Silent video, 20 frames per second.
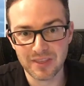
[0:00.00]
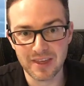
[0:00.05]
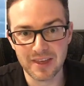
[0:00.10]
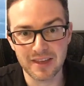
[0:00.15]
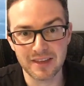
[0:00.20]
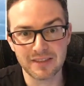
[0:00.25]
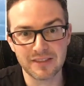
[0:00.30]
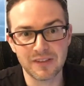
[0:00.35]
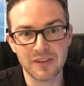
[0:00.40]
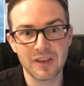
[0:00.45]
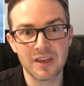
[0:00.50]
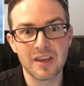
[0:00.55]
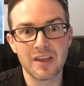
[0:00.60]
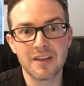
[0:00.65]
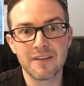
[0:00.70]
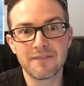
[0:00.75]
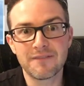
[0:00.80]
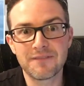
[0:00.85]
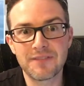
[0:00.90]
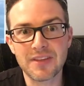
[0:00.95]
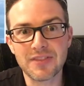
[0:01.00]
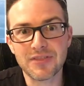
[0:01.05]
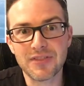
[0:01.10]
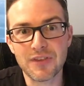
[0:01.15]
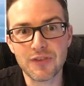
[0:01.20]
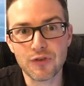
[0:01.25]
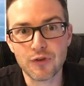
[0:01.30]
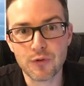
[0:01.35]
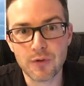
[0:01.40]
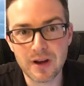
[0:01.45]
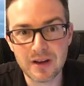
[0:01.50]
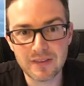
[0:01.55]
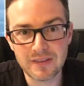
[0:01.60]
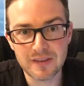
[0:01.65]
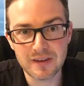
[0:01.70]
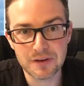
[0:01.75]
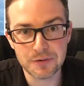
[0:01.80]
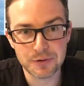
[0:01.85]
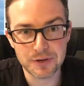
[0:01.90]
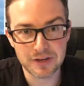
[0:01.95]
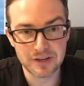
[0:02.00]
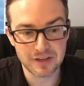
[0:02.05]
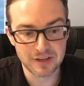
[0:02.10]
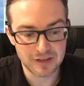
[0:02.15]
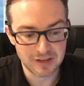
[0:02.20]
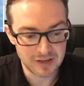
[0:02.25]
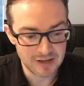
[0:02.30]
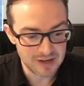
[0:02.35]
that fit this criteria.